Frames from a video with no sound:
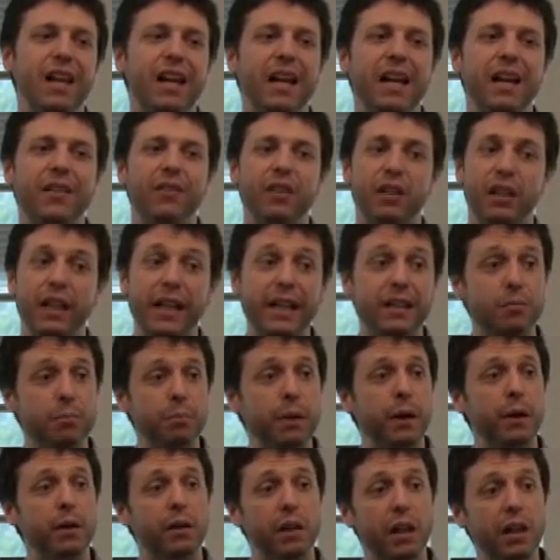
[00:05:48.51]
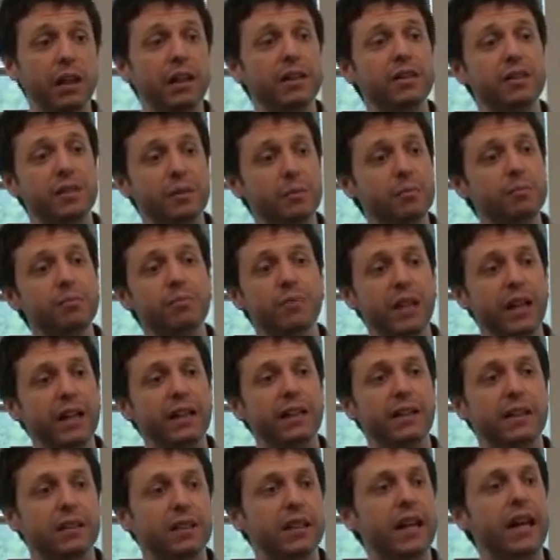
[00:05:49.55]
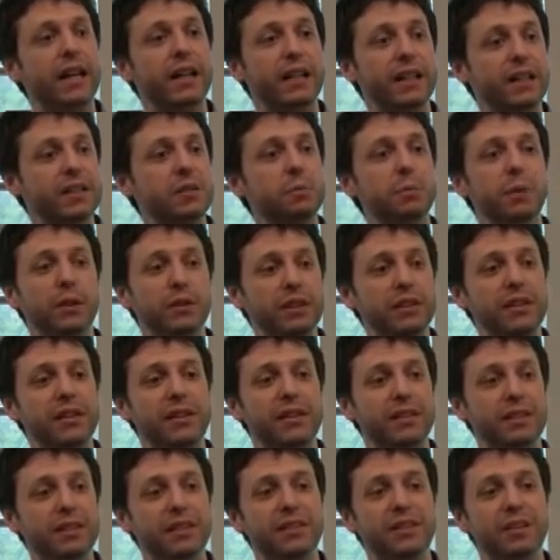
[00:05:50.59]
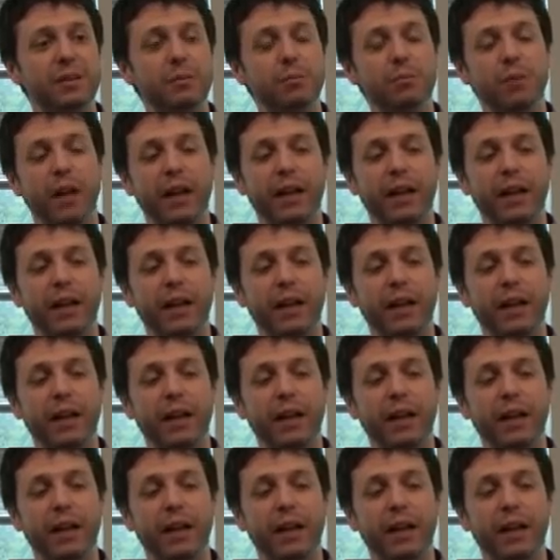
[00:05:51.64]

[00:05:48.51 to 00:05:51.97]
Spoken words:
and the latent parallelism that kind of gets built into the system.